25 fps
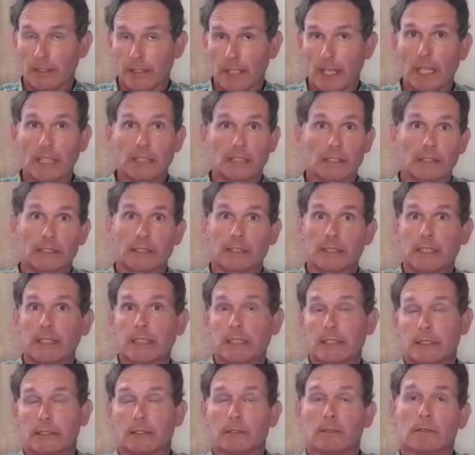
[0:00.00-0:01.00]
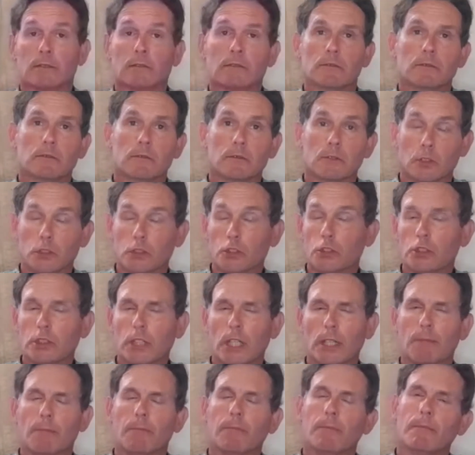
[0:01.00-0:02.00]
the height of the season,
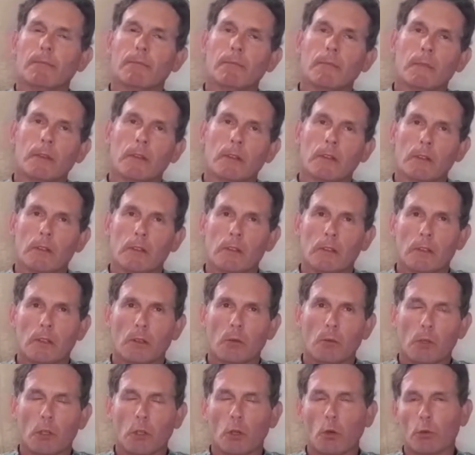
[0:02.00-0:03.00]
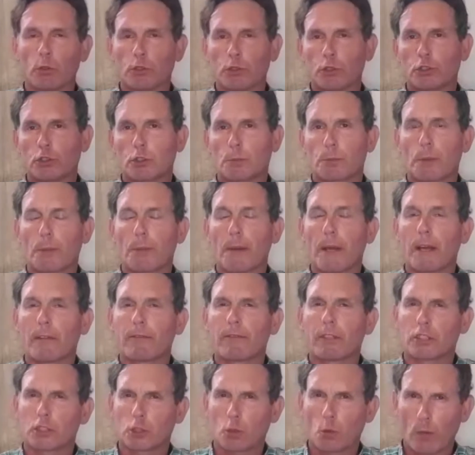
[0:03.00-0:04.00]
lunchtime. We always used to prepare
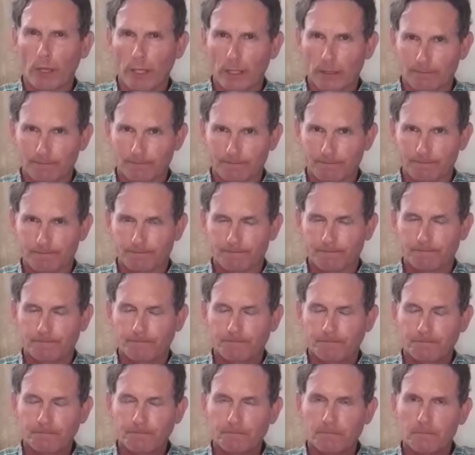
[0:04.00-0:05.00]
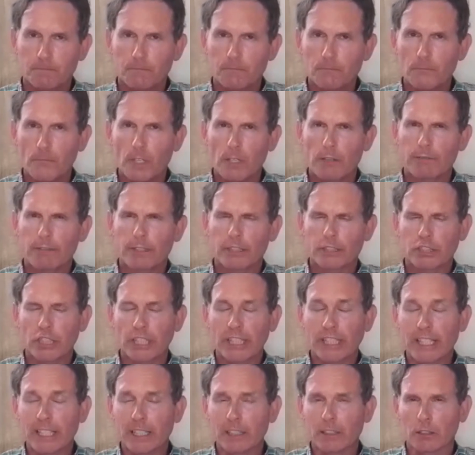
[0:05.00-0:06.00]
fresh quail, freshly
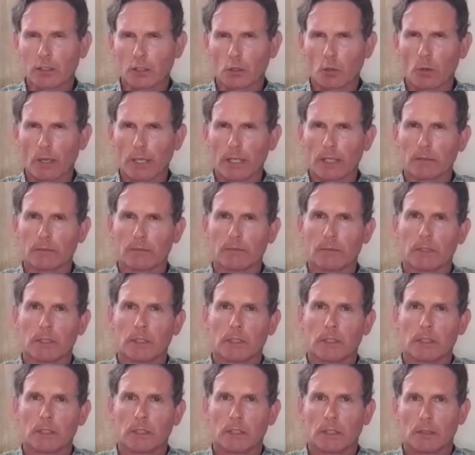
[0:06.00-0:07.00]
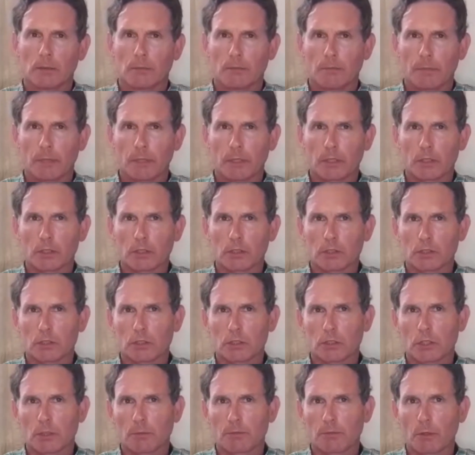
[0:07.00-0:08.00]
killed quail, because
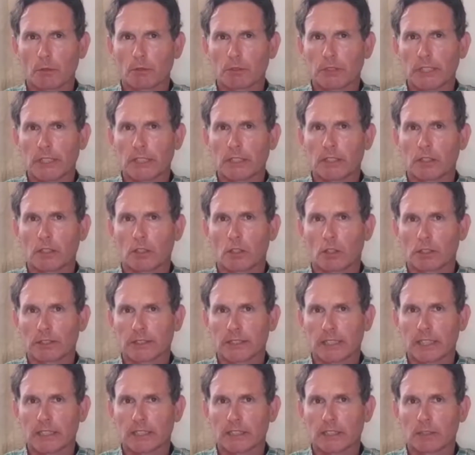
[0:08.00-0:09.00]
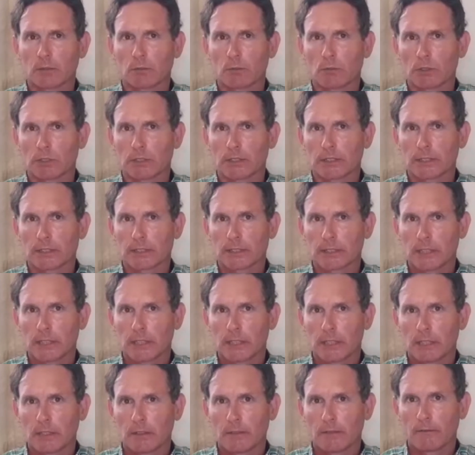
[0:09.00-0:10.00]
the protein content was
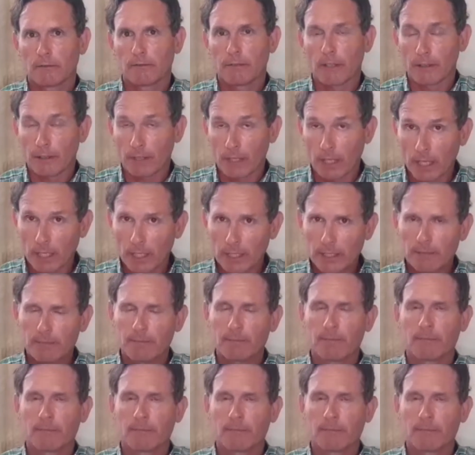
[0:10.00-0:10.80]
very high.